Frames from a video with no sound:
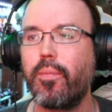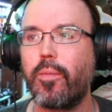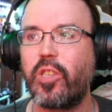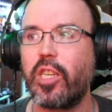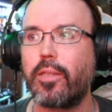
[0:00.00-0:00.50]

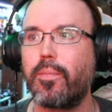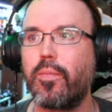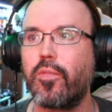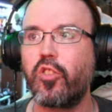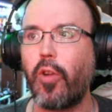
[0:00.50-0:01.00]
Just
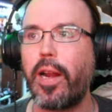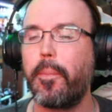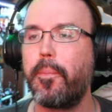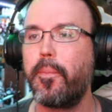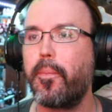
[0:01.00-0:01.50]
straight up.
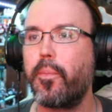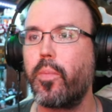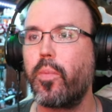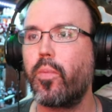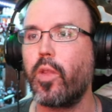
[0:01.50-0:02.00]

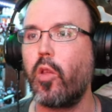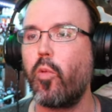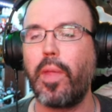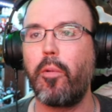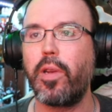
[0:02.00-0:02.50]
You
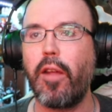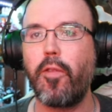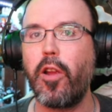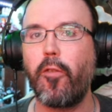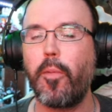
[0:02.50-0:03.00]
they would never
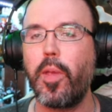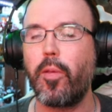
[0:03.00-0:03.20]
hear from you.